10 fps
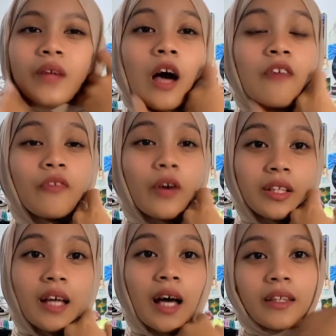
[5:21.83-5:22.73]
avoid
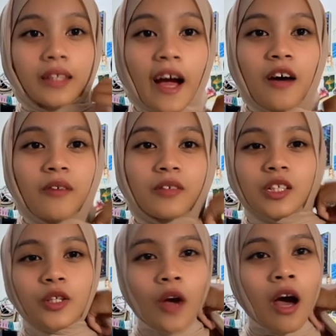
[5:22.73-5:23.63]
that. Yeah. So
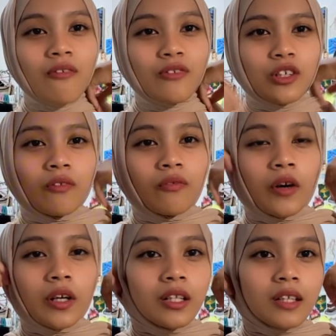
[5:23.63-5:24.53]
you have to
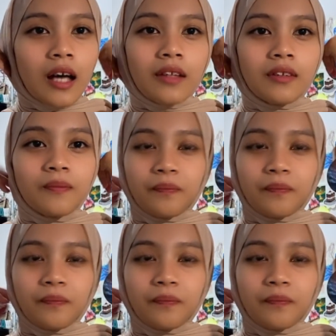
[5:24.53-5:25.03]
avoid that.